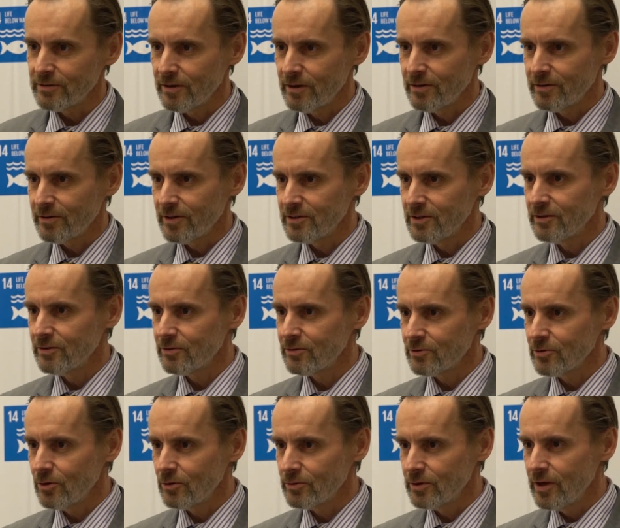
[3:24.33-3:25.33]
set in
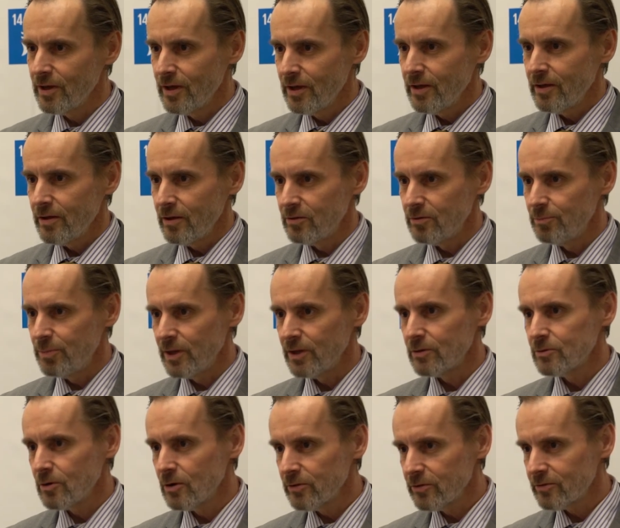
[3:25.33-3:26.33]
stone. It's
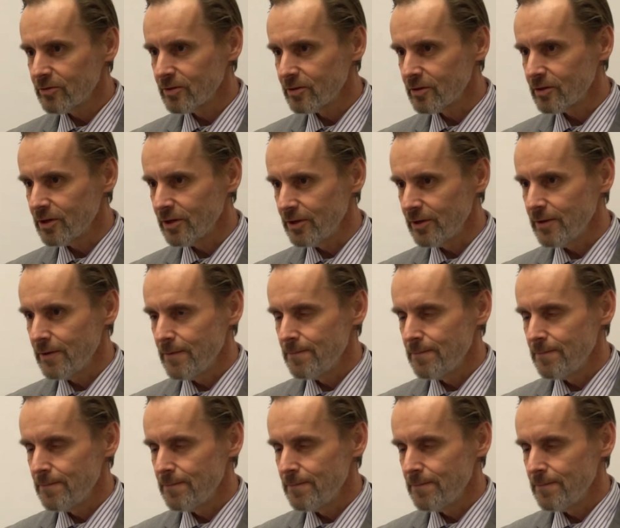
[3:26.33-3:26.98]
being constantly